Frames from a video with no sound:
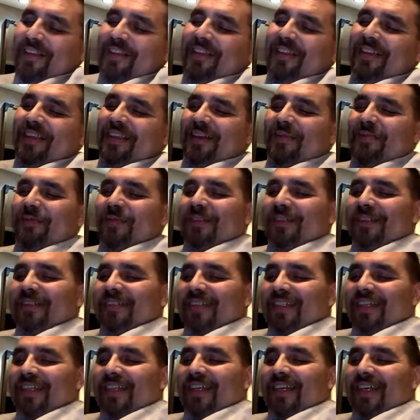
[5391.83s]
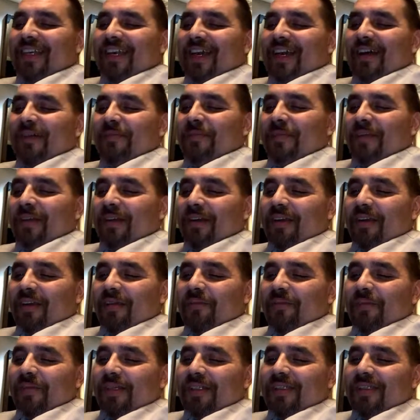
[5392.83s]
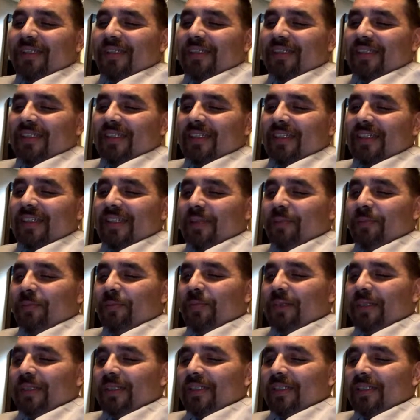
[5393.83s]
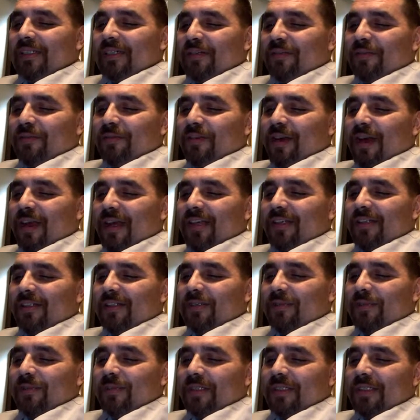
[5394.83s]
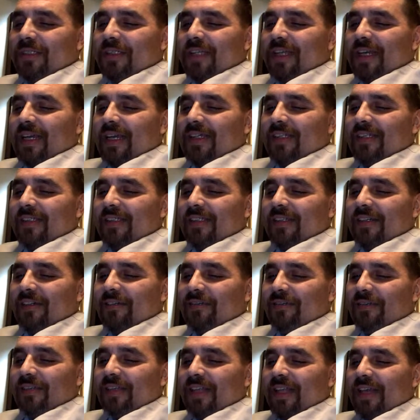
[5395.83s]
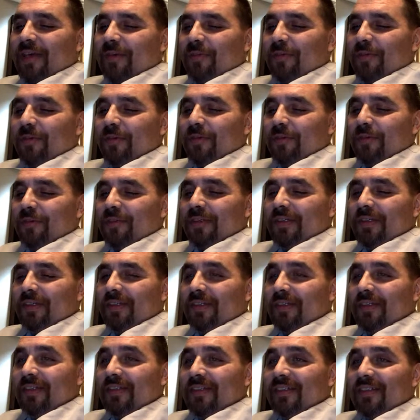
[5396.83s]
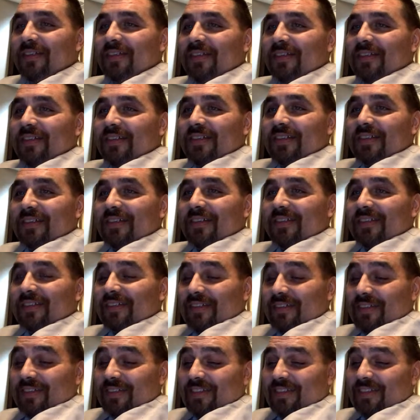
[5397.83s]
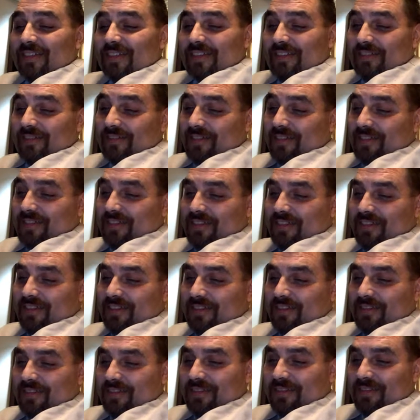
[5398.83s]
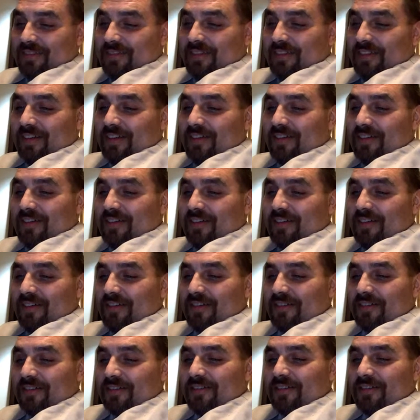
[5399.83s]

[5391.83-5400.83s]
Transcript: Timo said, yeah, American Me just didn't depict stuff right. Too much gay stuff in that movie. Yeah, well, I don't know.